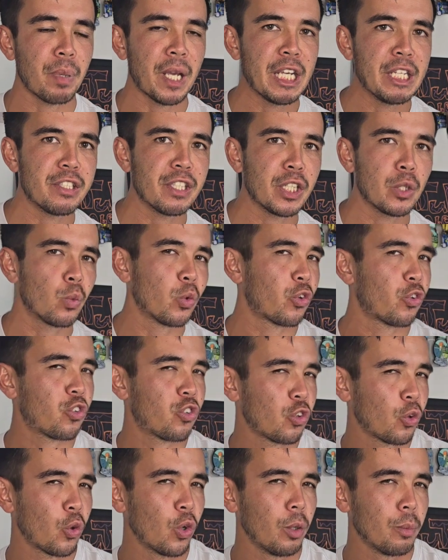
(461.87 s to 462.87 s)
painting with
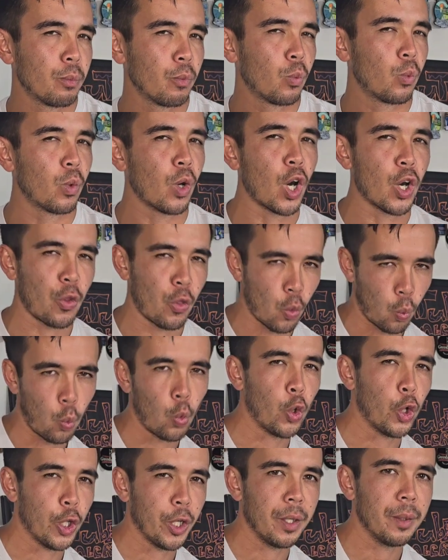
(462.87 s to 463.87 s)
syrup on the
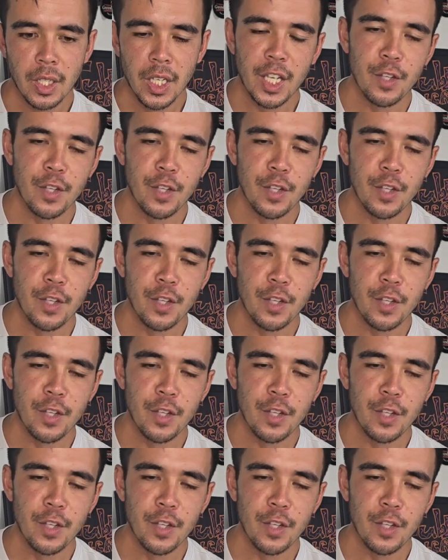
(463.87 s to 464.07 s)
wood.